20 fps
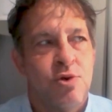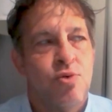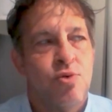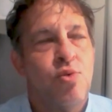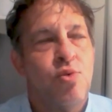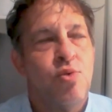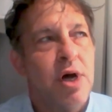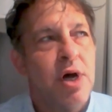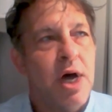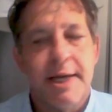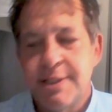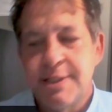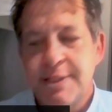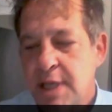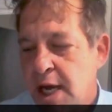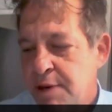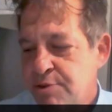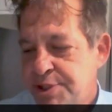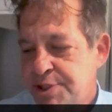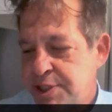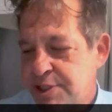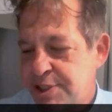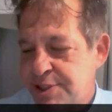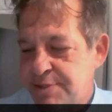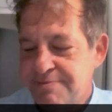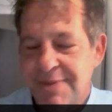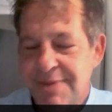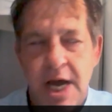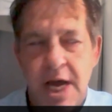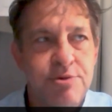Well, I, I was just
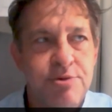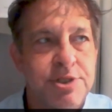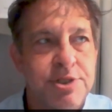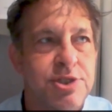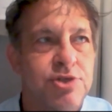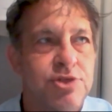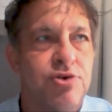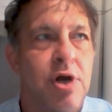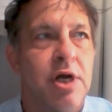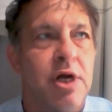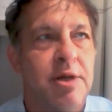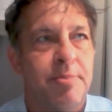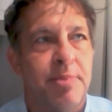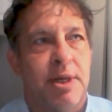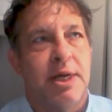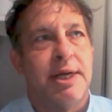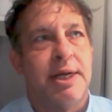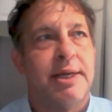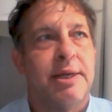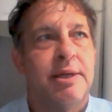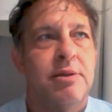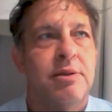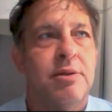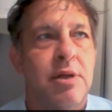I was struck by